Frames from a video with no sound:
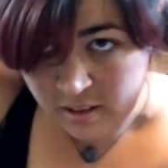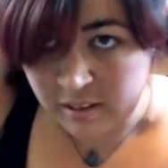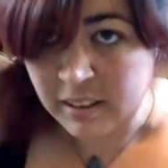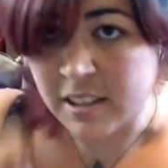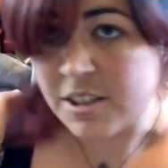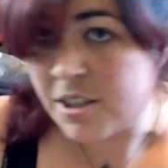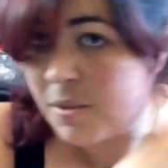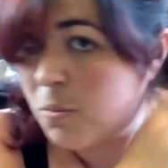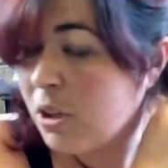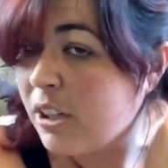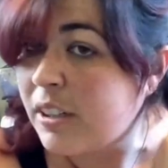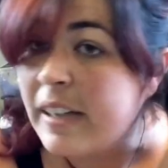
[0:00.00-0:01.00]
that should
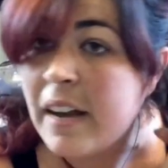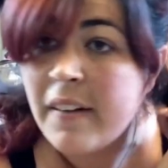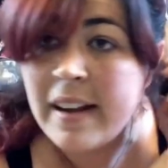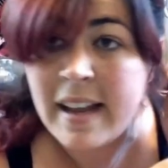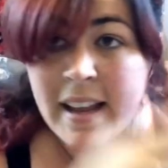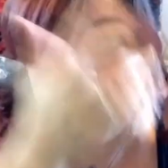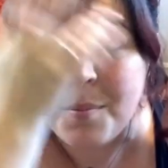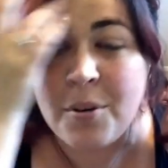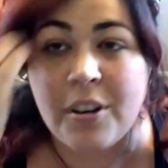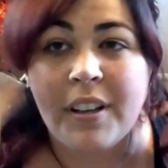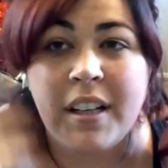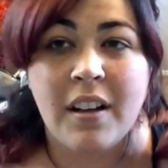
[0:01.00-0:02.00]
work. Now I am
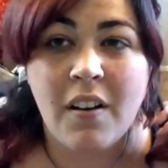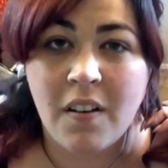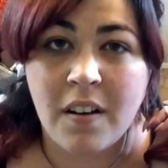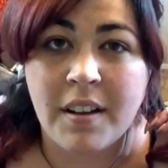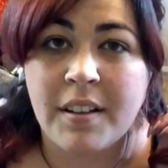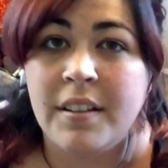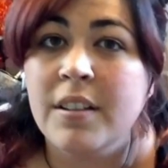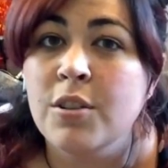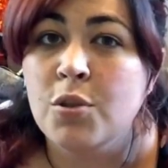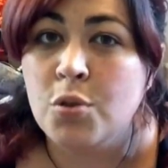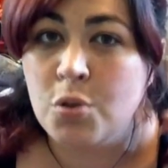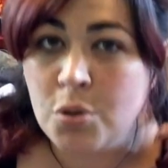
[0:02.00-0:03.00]
working on
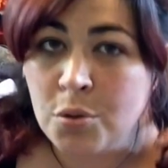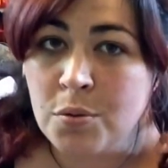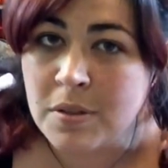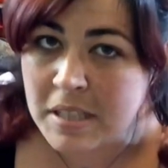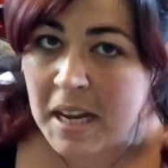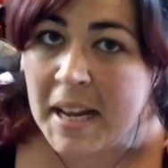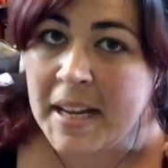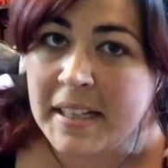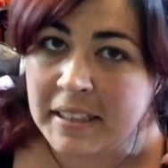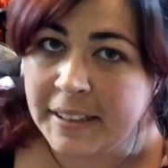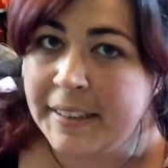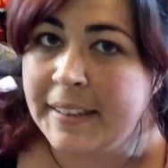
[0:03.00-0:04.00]
today
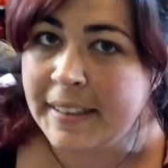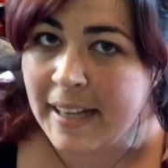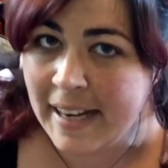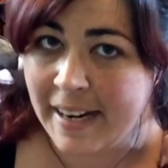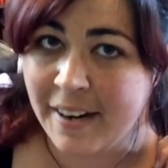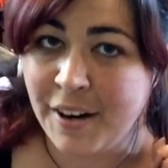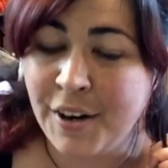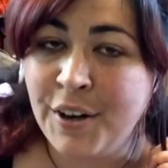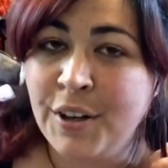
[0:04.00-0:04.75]
clean hair,